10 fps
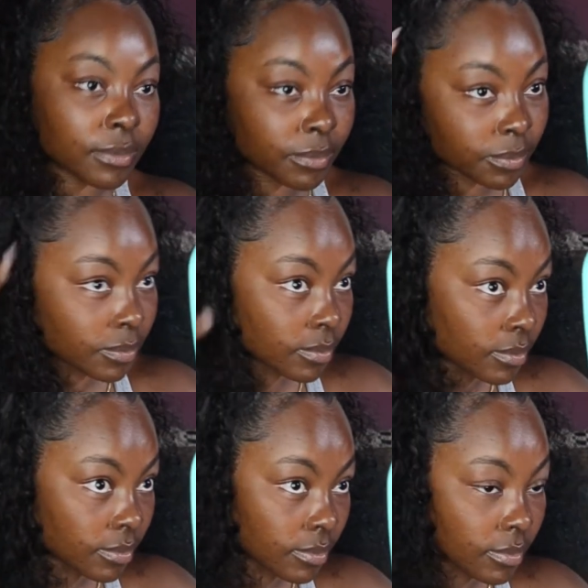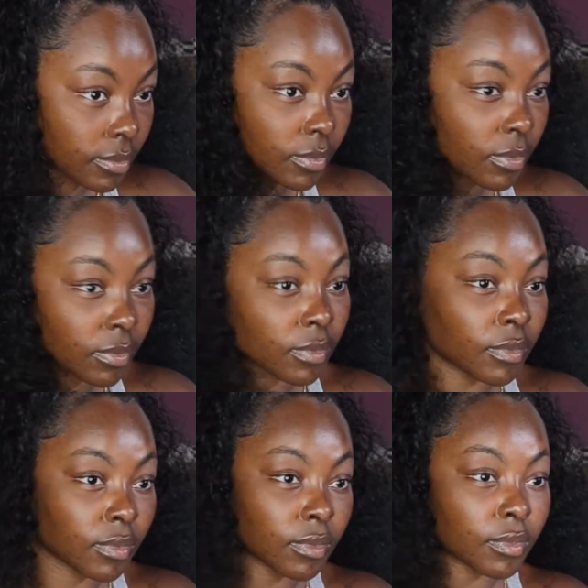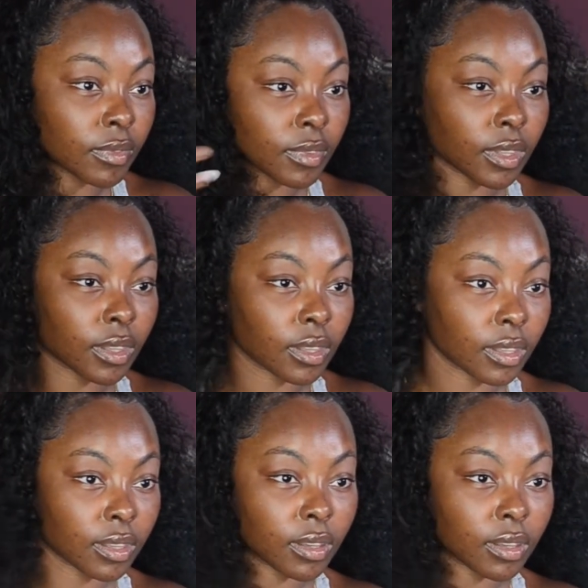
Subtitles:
Nobody speaks.